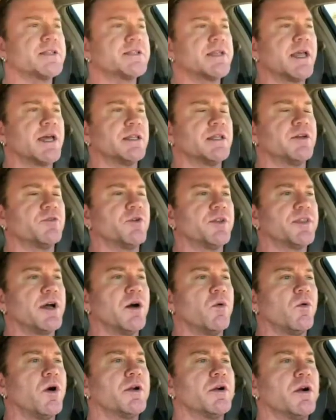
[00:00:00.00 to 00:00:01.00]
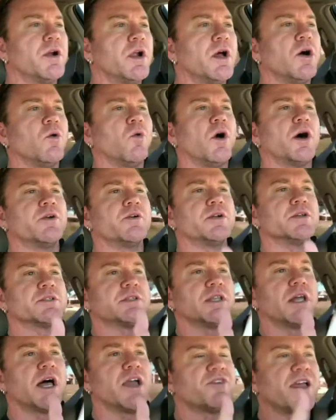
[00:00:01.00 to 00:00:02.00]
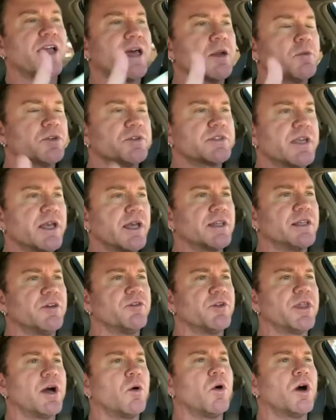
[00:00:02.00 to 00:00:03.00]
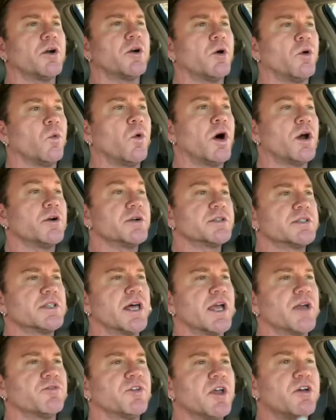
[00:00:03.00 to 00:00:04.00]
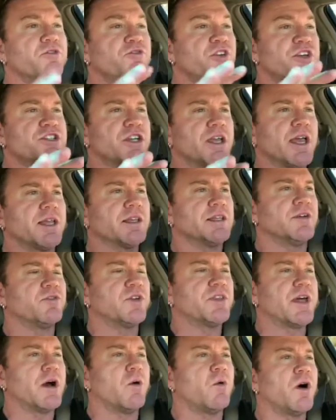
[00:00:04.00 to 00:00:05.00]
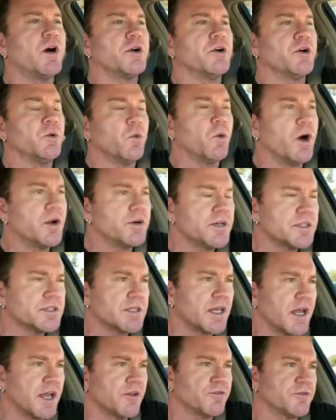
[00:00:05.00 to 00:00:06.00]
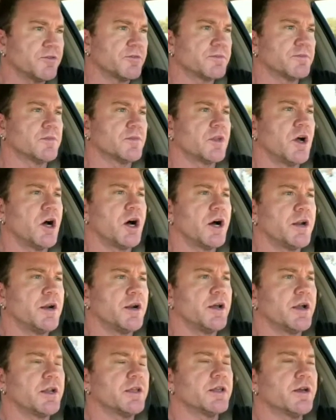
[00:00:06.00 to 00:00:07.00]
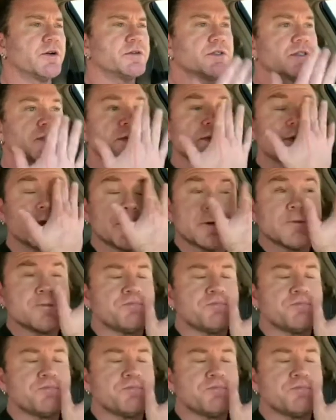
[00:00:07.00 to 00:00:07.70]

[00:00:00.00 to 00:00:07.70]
Plants can't live without water. Water is life. Animals can't live without water. Water is life. Fish can't live without water. Water is life. On and on it goes.